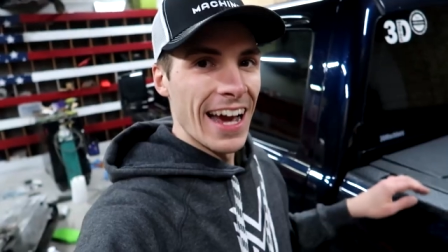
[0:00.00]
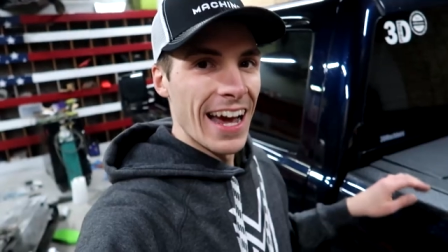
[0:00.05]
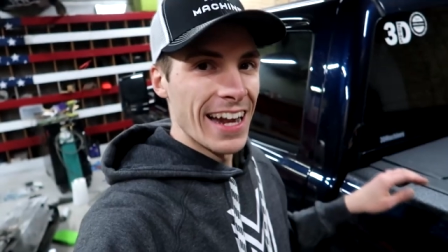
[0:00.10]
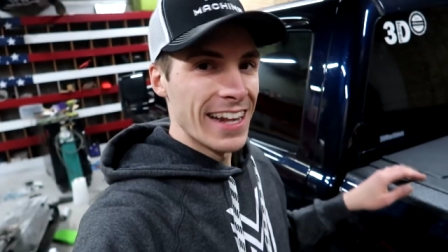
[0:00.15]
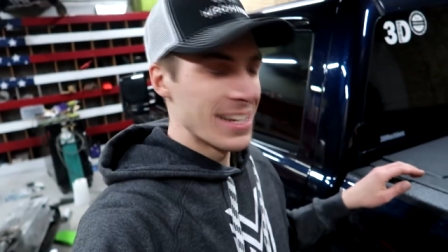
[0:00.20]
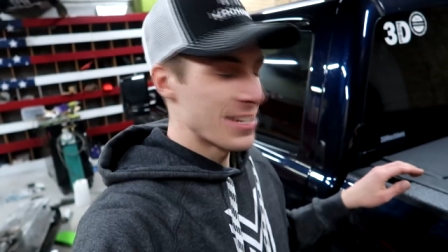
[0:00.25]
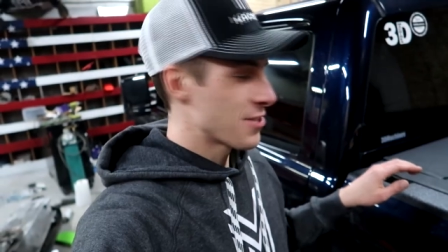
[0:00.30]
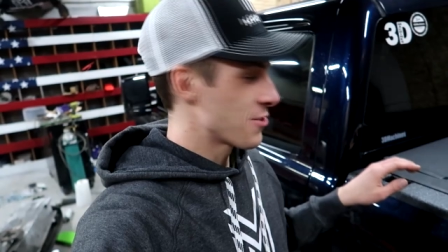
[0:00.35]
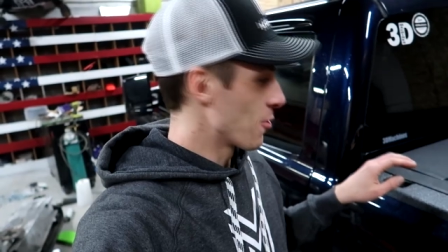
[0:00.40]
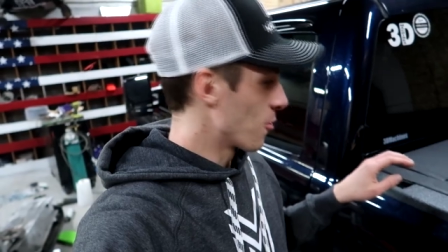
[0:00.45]

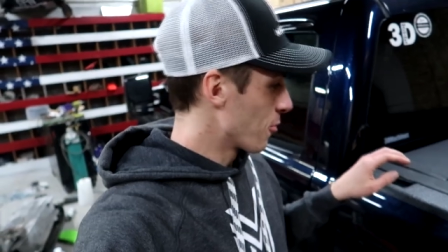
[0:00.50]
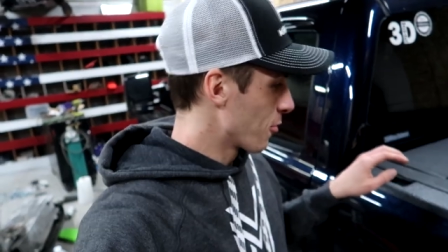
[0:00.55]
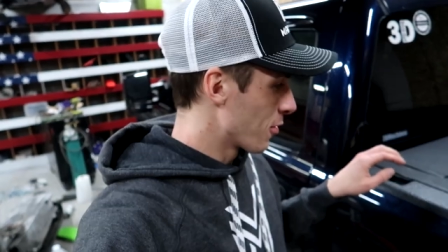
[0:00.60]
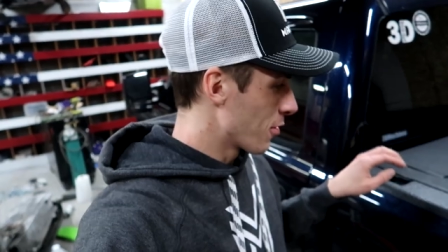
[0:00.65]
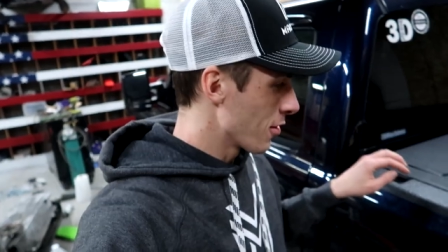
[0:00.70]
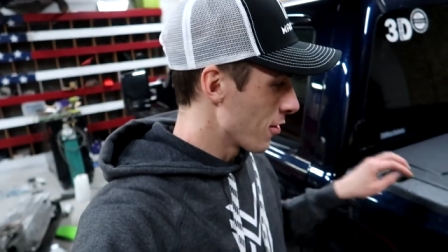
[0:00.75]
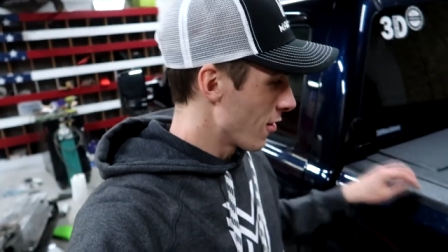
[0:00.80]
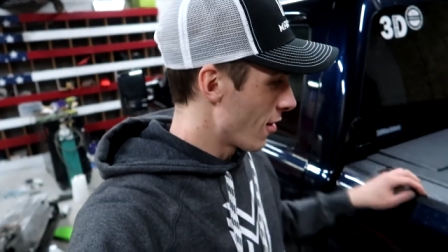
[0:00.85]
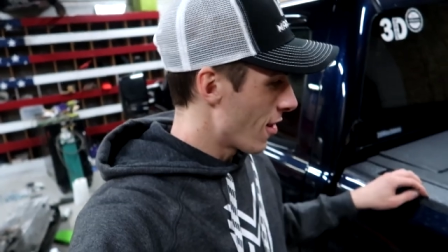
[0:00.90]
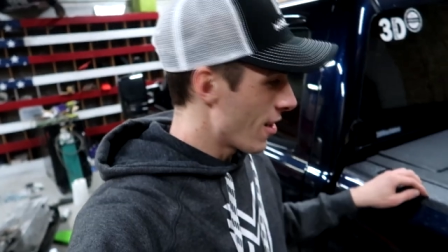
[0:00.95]
And it's so
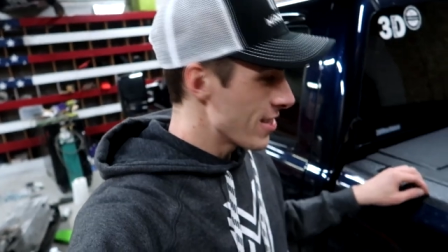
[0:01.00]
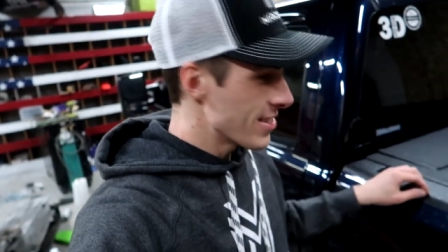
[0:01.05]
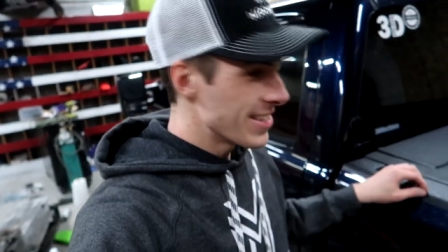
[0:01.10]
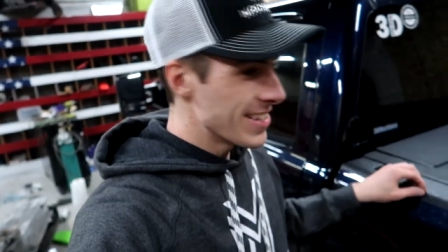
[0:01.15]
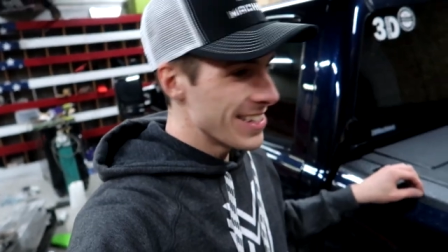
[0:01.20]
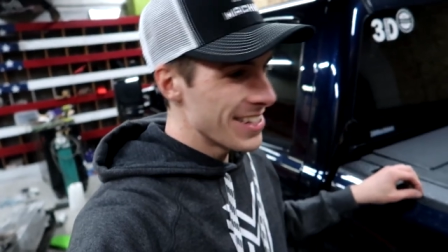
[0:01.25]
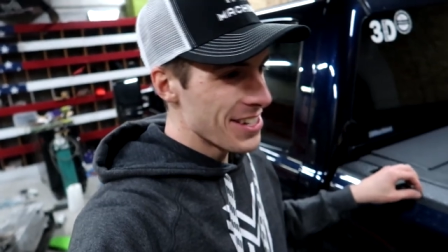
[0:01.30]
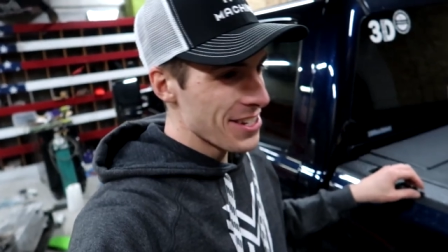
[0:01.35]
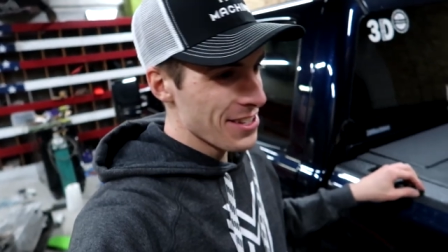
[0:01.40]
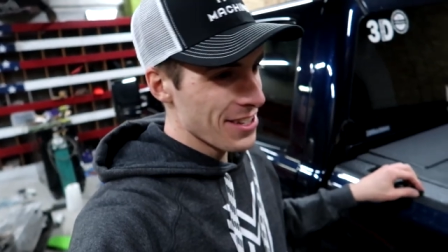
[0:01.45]

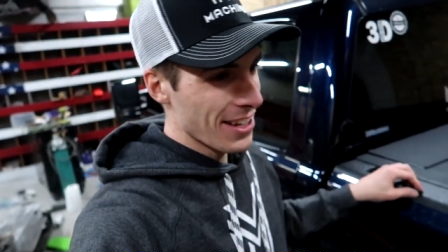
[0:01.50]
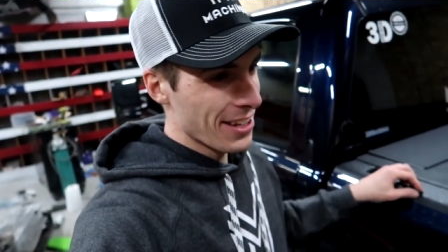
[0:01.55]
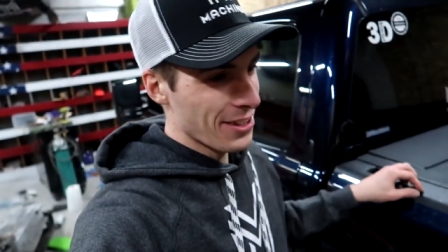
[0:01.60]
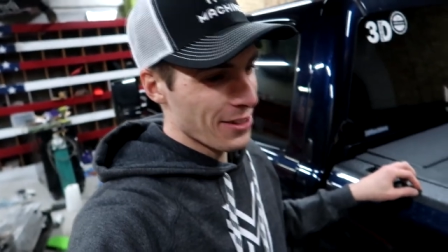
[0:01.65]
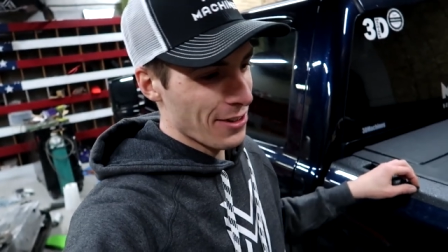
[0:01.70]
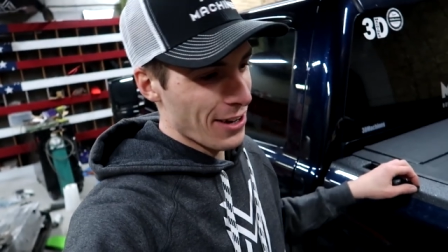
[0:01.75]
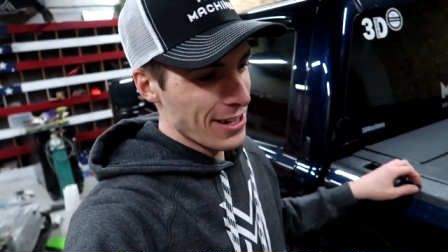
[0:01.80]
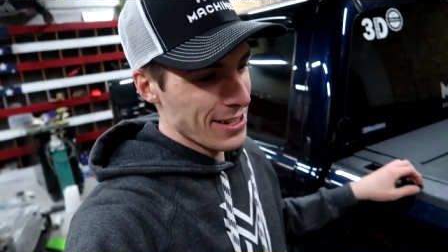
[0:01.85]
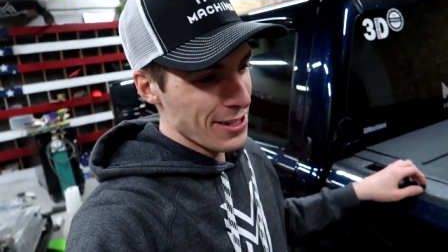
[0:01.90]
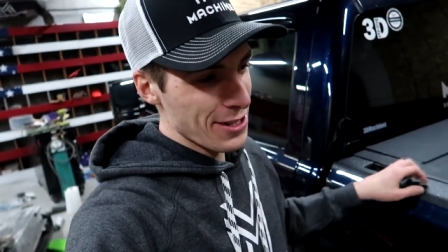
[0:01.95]
glossy, just like
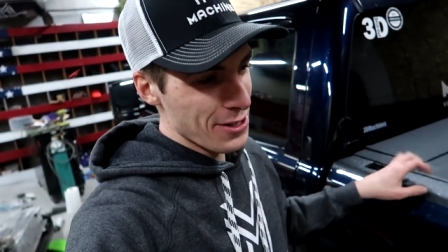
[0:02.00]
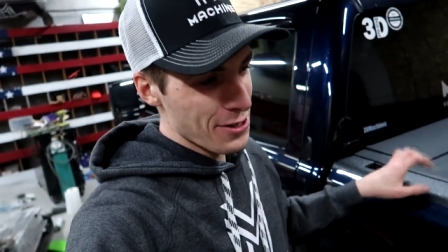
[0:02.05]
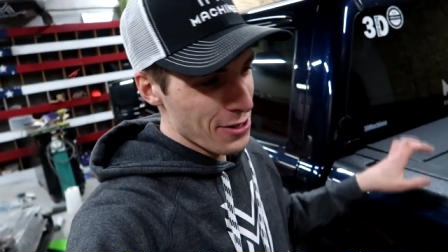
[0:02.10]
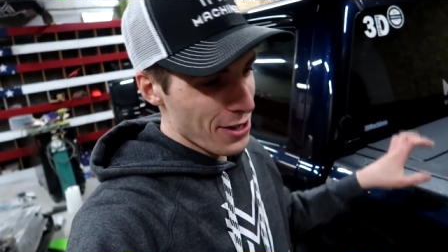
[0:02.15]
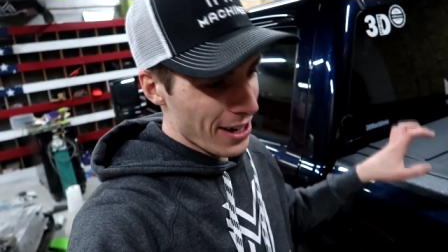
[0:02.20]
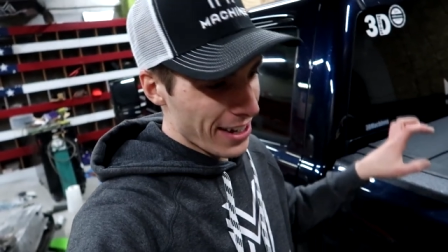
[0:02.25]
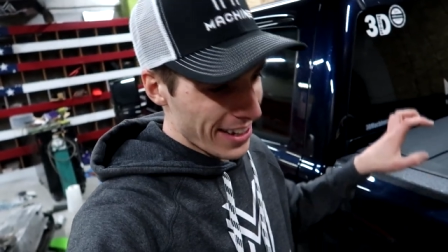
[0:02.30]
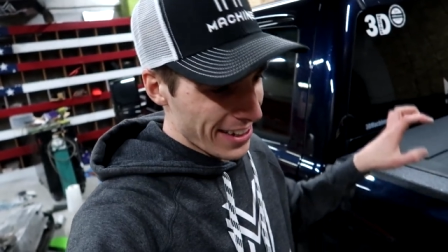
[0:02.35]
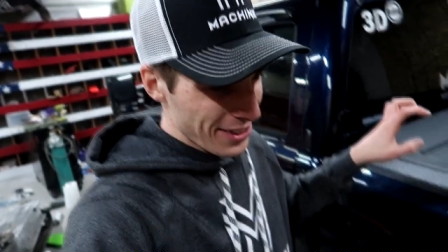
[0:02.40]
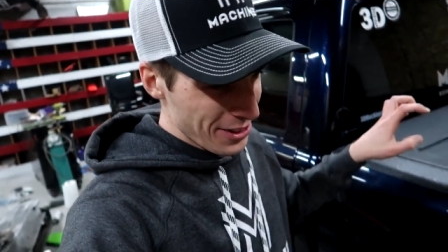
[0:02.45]
the rest of the truck,